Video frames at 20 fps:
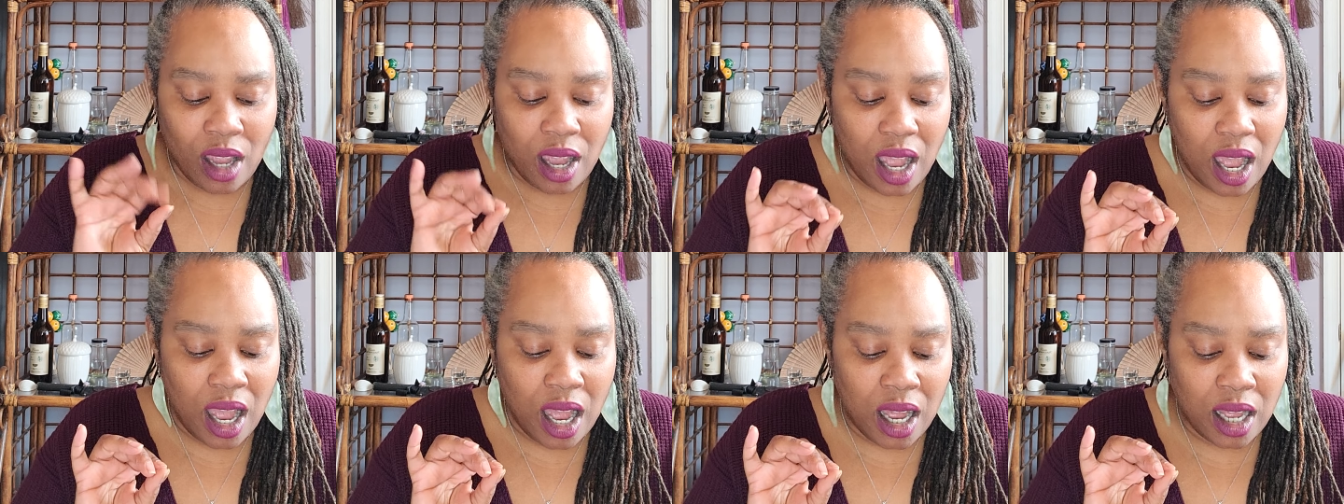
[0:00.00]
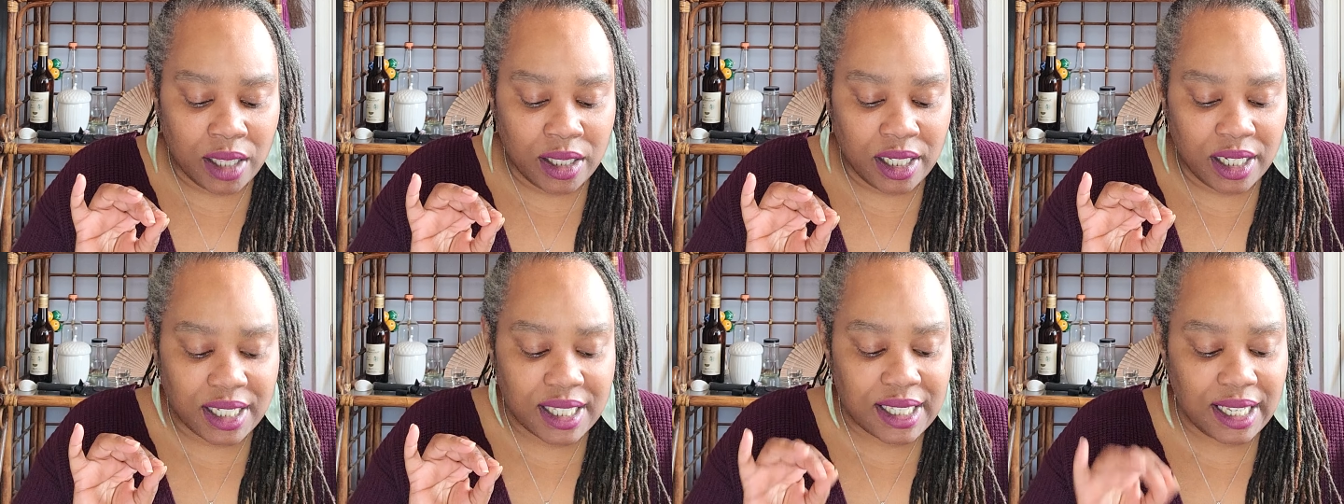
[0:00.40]

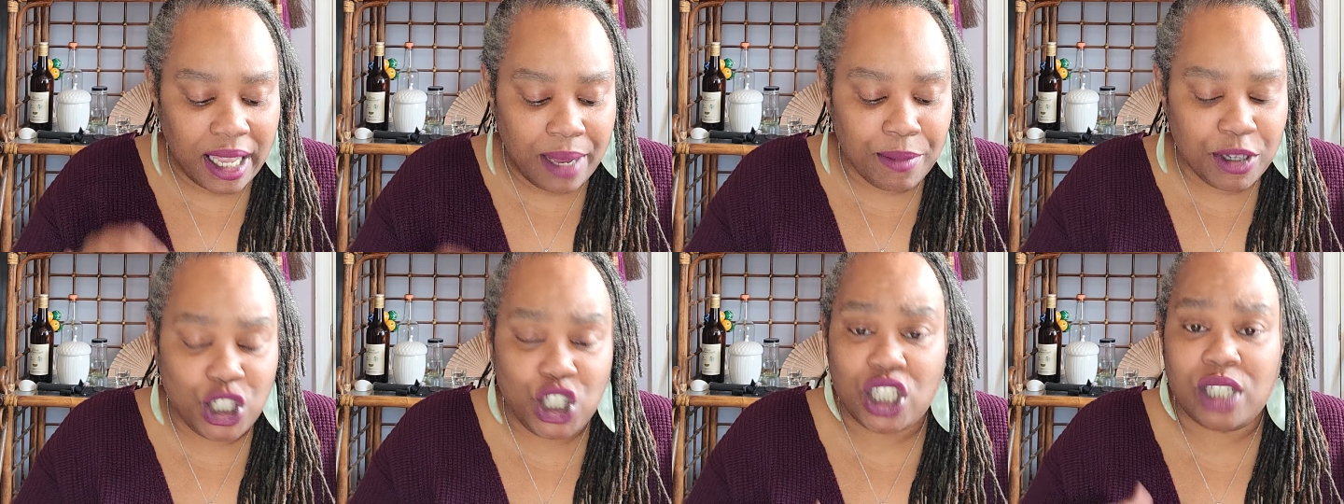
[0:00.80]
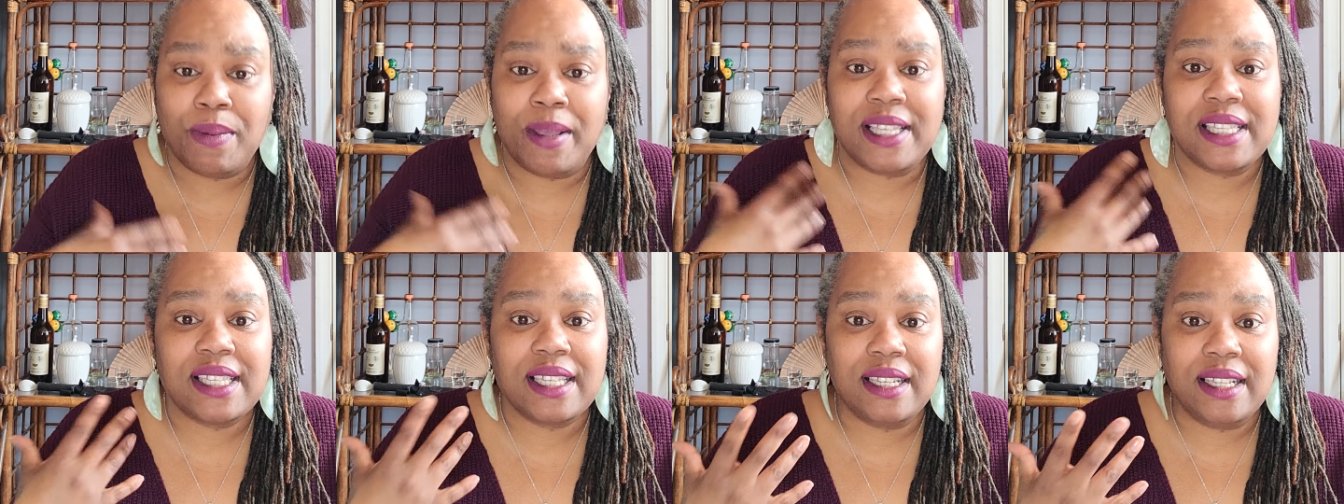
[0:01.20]
The disclaimer just
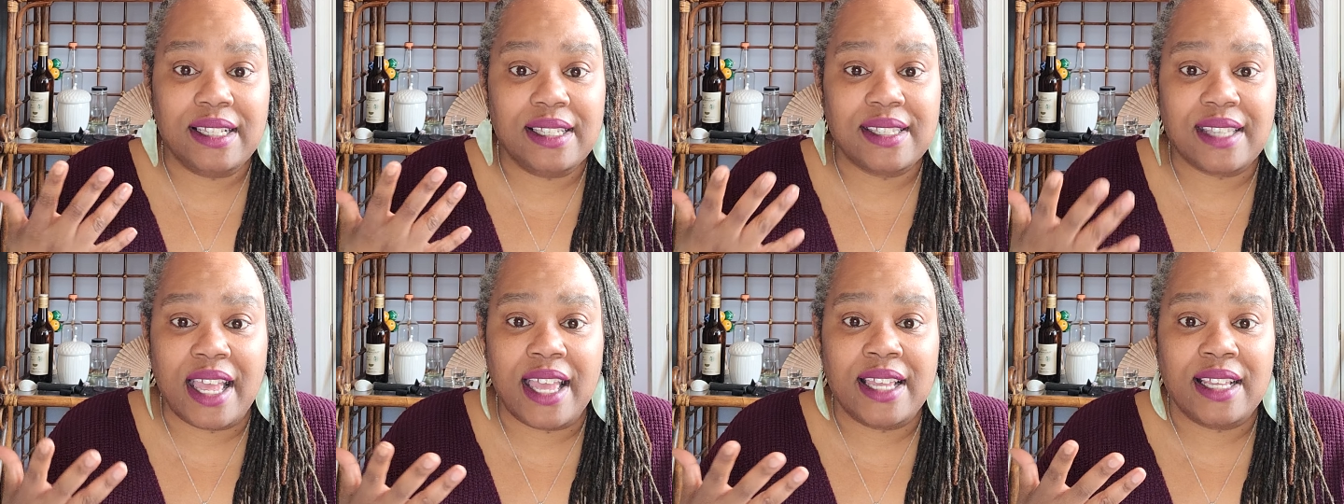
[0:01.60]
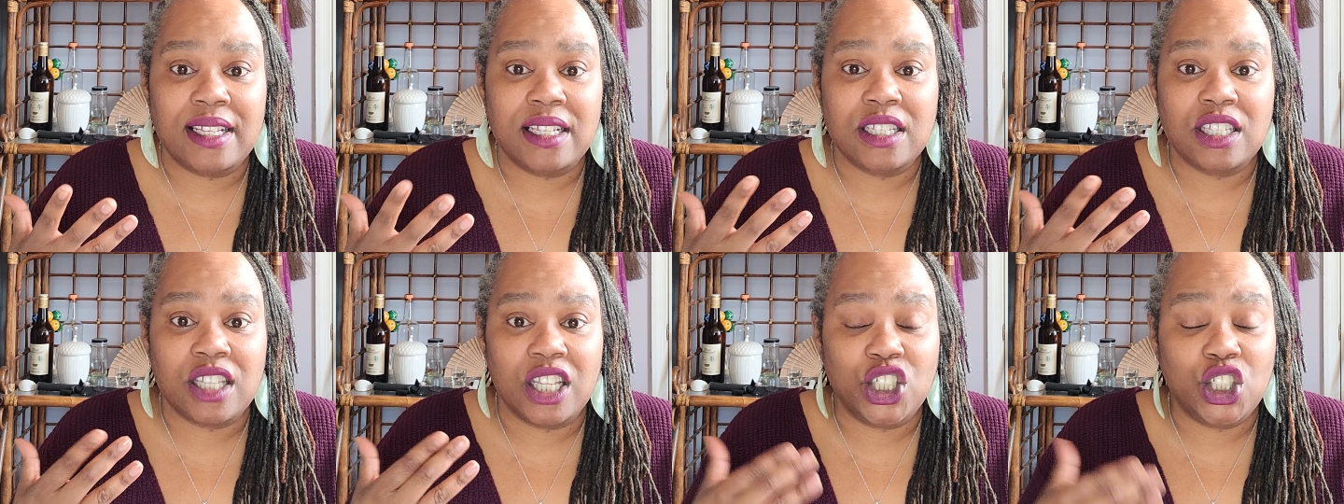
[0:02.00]
basically
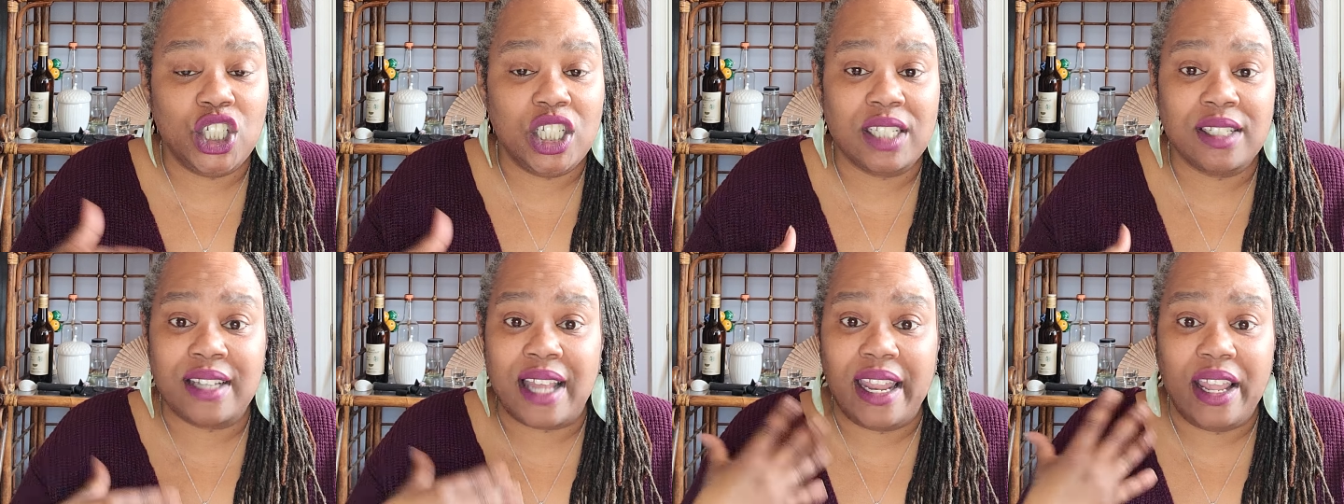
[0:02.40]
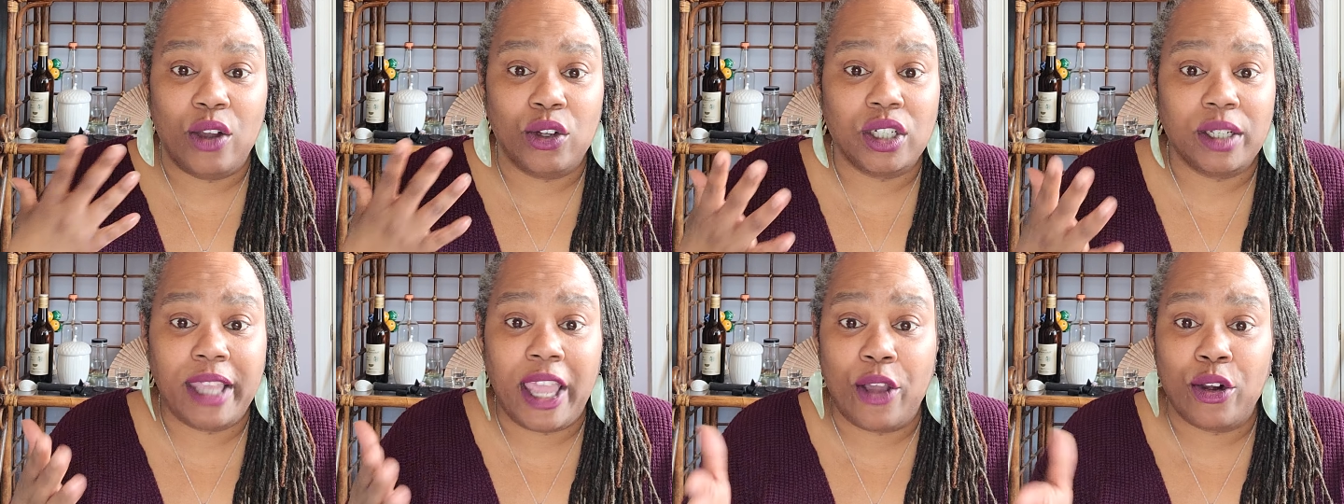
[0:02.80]
says that she's not
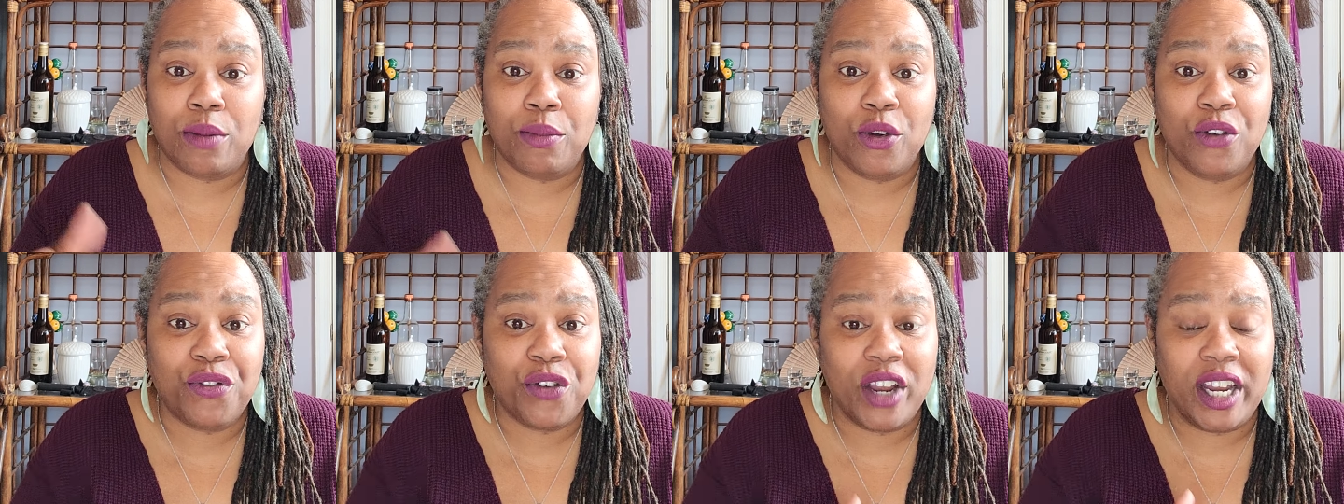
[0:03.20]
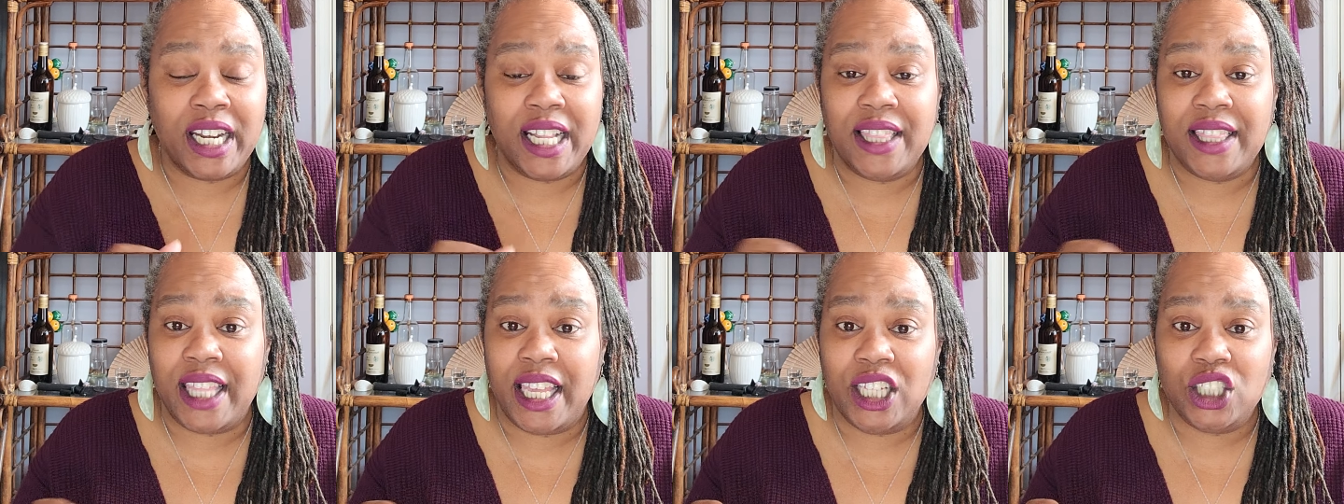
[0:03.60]
held accountable for
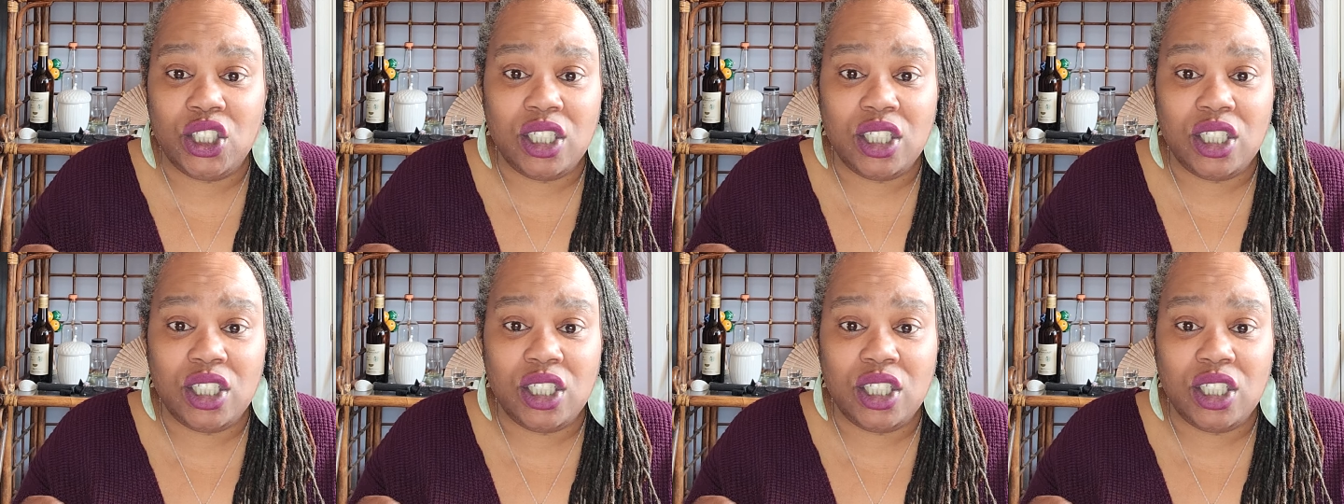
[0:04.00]
anything.